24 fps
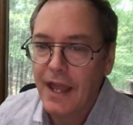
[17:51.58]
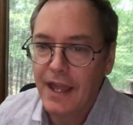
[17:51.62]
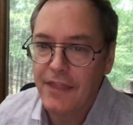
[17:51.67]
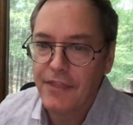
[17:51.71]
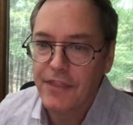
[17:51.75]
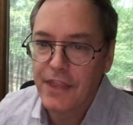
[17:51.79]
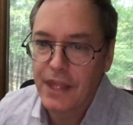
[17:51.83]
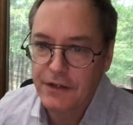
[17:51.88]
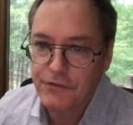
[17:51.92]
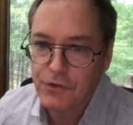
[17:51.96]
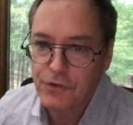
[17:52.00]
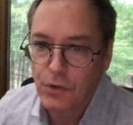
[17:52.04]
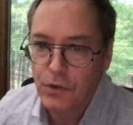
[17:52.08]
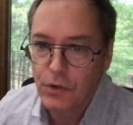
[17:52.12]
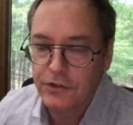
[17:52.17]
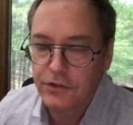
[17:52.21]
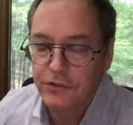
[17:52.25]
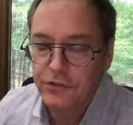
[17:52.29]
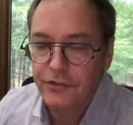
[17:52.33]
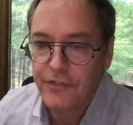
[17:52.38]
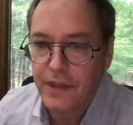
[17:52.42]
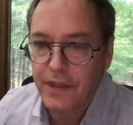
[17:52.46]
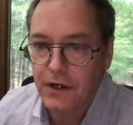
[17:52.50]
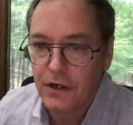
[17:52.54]
and then of
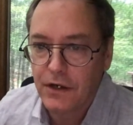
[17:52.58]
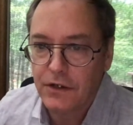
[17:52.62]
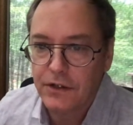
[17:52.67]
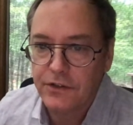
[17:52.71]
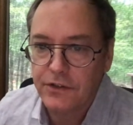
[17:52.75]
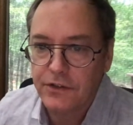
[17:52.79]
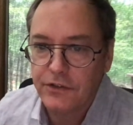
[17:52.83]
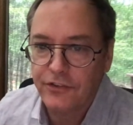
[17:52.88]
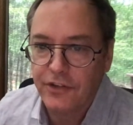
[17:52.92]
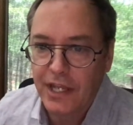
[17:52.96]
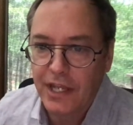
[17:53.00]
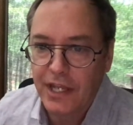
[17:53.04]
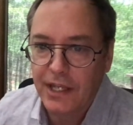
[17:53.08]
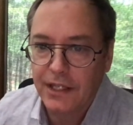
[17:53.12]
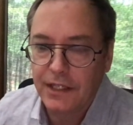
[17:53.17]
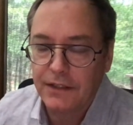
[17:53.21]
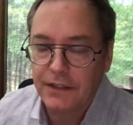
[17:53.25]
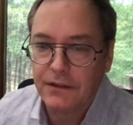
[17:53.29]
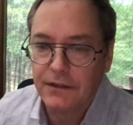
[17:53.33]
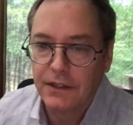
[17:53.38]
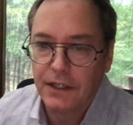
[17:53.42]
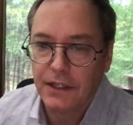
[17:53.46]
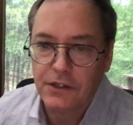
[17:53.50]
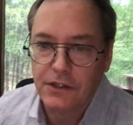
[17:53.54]
course there is
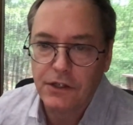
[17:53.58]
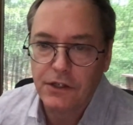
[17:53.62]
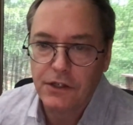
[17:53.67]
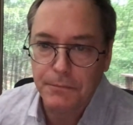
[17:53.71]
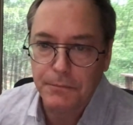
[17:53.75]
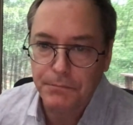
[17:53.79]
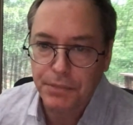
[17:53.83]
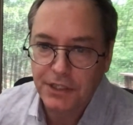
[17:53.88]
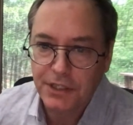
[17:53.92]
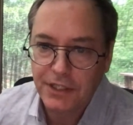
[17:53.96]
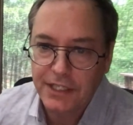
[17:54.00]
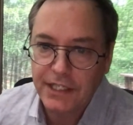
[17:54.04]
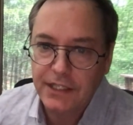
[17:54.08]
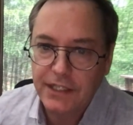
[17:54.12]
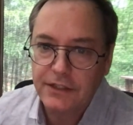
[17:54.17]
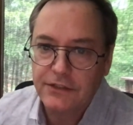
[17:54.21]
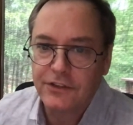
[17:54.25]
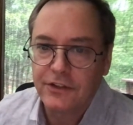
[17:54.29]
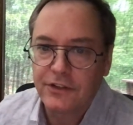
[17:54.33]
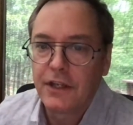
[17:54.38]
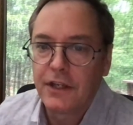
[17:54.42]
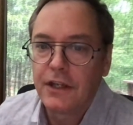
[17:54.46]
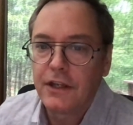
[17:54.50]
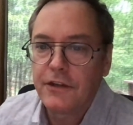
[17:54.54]
a, a
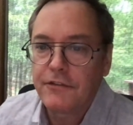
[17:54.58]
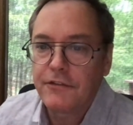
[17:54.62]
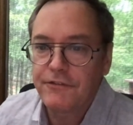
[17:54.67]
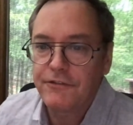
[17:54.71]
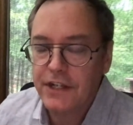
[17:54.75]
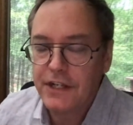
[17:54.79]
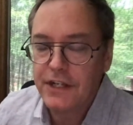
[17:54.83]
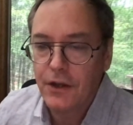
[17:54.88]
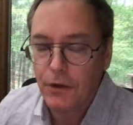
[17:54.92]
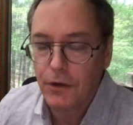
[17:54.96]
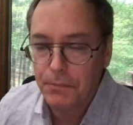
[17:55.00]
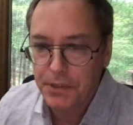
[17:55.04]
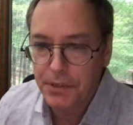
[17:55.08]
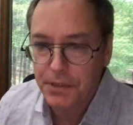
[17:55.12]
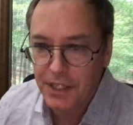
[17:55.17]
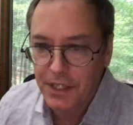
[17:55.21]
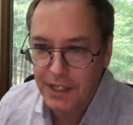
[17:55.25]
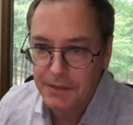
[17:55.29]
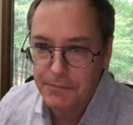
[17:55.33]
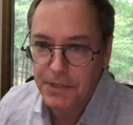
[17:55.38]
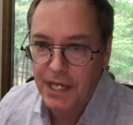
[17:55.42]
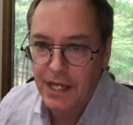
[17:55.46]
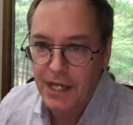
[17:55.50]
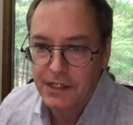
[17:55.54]
complete video
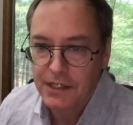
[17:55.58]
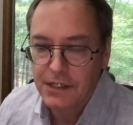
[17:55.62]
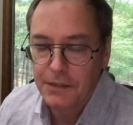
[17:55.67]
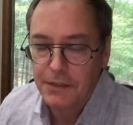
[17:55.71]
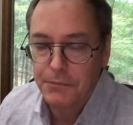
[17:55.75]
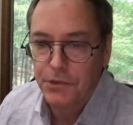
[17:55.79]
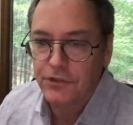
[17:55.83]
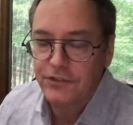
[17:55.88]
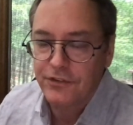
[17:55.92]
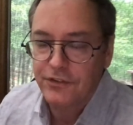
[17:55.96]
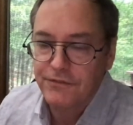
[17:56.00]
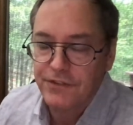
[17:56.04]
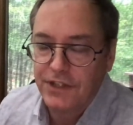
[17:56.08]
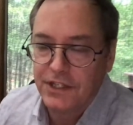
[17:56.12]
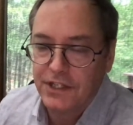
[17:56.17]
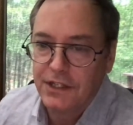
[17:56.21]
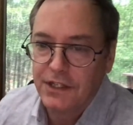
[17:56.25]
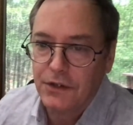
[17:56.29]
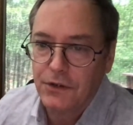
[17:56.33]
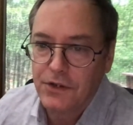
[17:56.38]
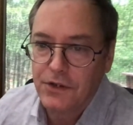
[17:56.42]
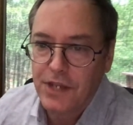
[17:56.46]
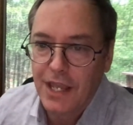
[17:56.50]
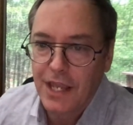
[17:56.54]
playback, immersive
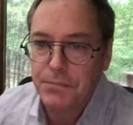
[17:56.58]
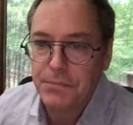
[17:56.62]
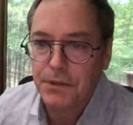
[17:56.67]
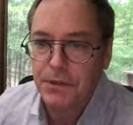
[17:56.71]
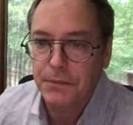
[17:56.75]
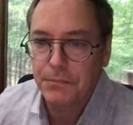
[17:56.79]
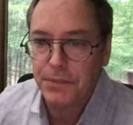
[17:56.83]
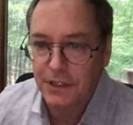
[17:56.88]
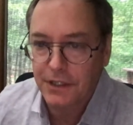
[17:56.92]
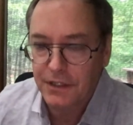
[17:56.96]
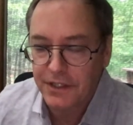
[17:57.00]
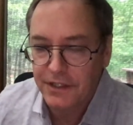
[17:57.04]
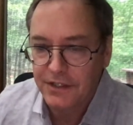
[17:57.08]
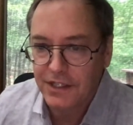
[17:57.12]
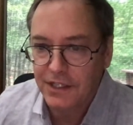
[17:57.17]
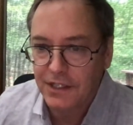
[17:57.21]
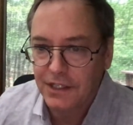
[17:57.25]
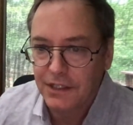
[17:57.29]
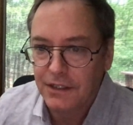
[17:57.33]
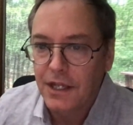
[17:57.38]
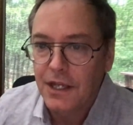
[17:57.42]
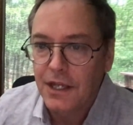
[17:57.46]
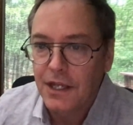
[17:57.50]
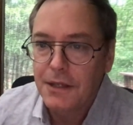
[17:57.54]
video
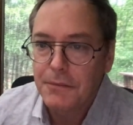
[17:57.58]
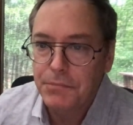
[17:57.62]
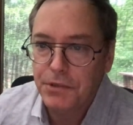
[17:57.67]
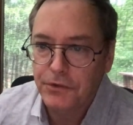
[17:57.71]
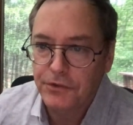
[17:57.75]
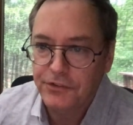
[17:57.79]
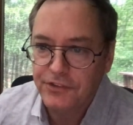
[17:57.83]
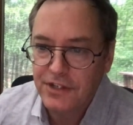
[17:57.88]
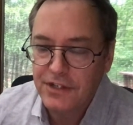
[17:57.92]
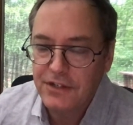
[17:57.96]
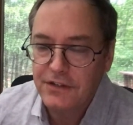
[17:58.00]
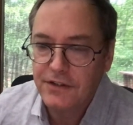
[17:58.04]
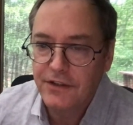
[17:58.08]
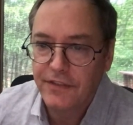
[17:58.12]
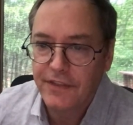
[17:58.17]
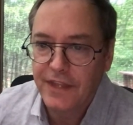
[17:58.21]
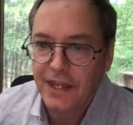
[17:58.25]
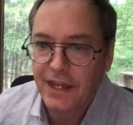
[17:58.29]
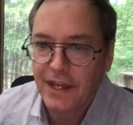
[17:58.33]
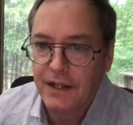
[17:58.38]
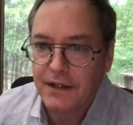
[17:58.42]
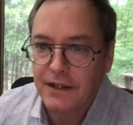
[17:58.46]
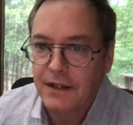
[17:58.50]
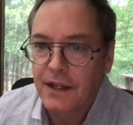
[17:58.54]
capability built into
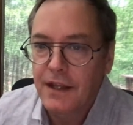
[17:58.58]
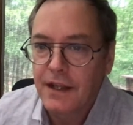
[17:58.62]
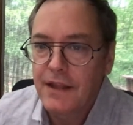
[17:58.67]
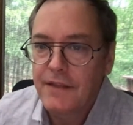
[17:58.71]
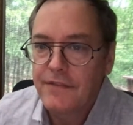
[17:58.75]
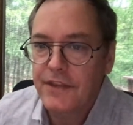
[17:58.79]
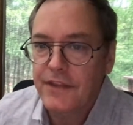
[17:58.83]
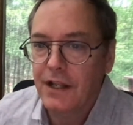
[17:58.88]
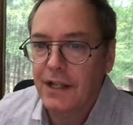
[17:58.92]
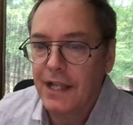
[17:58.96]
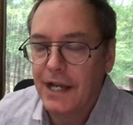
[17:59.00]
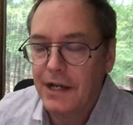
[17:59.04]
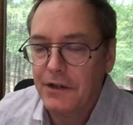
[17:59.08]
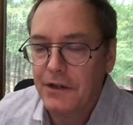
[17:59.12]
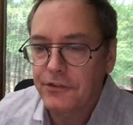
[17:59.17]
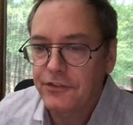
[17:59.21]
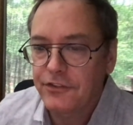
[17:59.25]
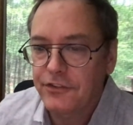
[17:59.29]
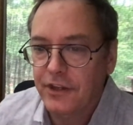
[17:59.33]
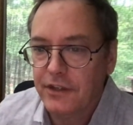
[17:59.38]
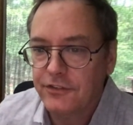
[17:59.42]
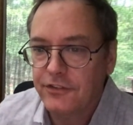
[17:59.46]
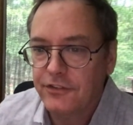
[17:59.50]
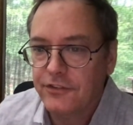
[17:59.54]
that that
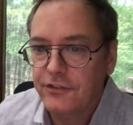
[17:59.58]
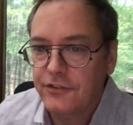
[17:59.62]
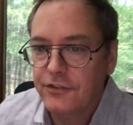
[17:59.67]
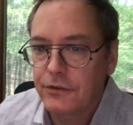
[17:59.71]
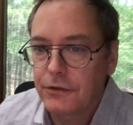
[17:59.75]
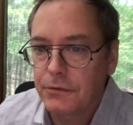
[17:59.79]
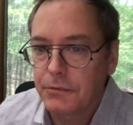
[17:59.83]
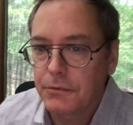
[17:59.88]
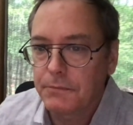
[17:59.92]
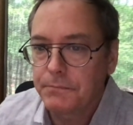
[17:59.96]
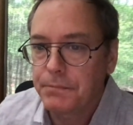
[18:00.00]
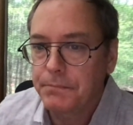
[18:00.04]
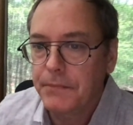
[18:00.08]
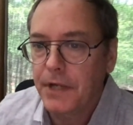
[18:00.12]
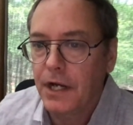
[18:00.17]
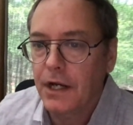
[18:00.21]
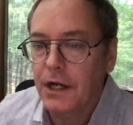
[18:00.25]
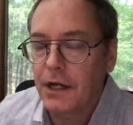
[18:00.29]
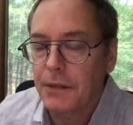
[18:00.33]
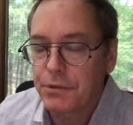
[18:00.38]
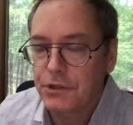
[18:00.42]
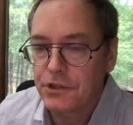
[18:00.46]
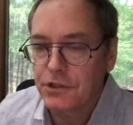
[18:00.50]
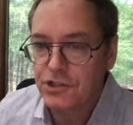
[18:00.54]
allows us to
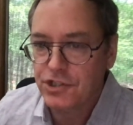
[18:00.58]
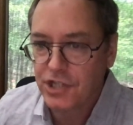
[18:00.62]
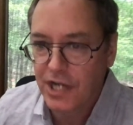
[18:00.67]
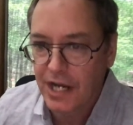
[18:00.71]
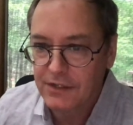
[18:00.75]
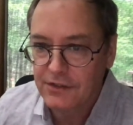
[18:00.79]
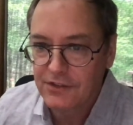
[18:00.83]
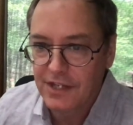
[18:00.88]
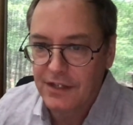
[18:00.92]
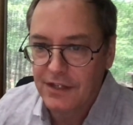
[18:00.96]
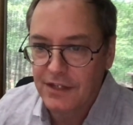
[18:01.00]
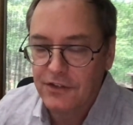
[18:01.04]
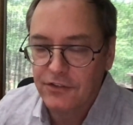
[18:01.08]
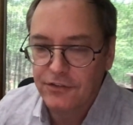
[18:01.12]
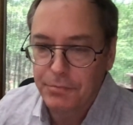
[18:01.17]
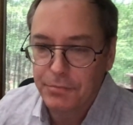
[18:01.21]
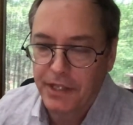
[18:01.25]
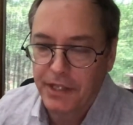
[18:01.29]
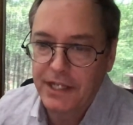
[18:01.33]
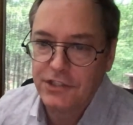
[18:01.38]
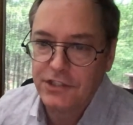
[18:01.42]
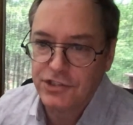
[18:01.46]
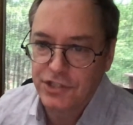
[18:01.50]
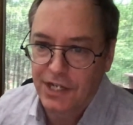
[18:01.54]
uh, project and
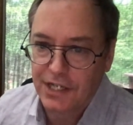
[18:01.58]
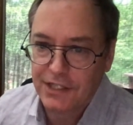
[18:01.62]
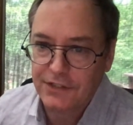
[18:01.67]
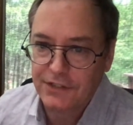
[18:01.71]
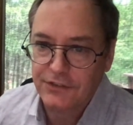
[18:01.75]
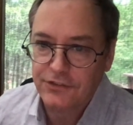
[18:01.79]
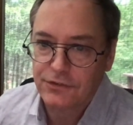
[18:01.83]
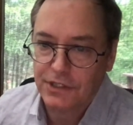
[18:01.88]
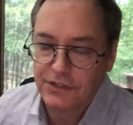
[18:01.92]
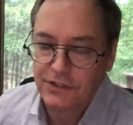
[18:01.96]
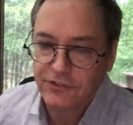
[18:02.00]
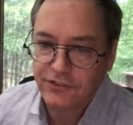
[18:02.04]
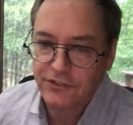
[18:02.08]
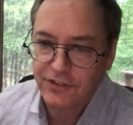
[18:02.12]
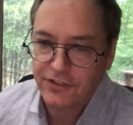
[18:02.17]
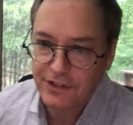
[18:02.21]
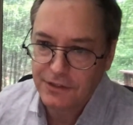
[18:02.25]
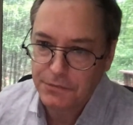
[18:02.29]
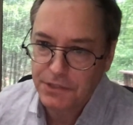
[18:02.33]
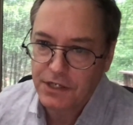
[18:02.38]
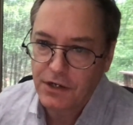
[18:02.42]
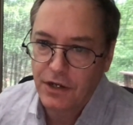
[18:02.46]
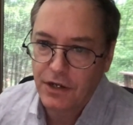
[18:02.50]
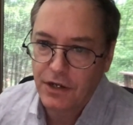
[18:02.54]
display giant screen cinema